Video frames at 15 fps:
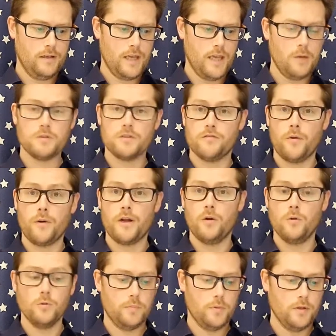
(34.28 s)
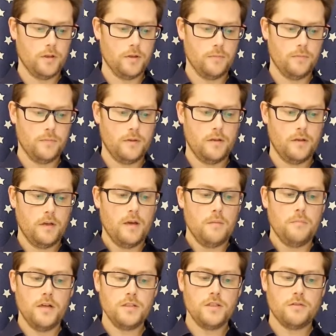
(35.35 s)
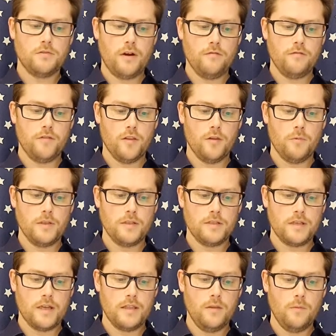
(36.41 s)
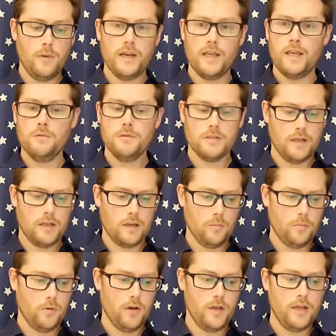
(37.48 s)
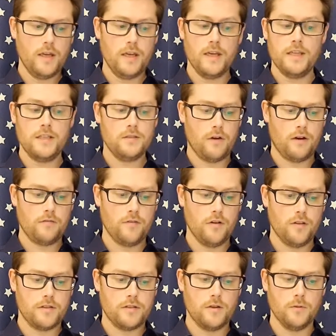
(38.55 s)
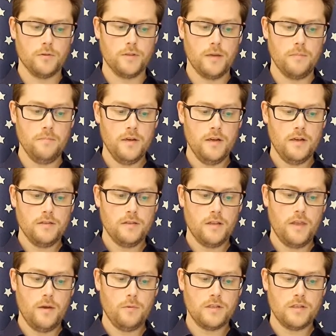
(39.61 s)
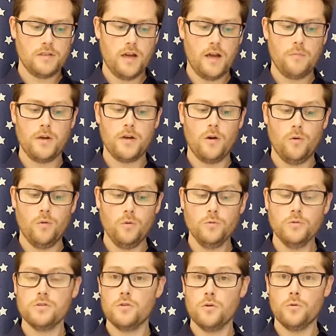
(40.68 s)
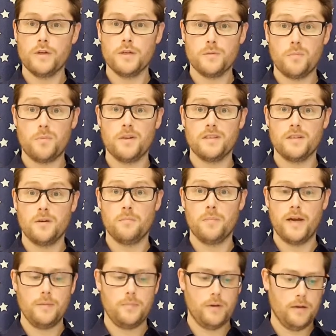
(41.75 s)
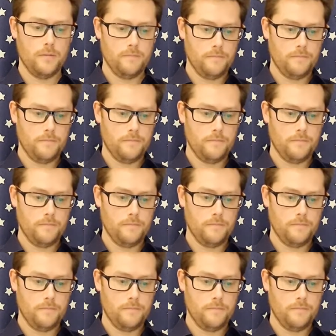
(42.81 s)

It was a very old book. Margie's grandfather once said that when he was a little boy, his grandfather told him that there was a time when all stories were printed on paper.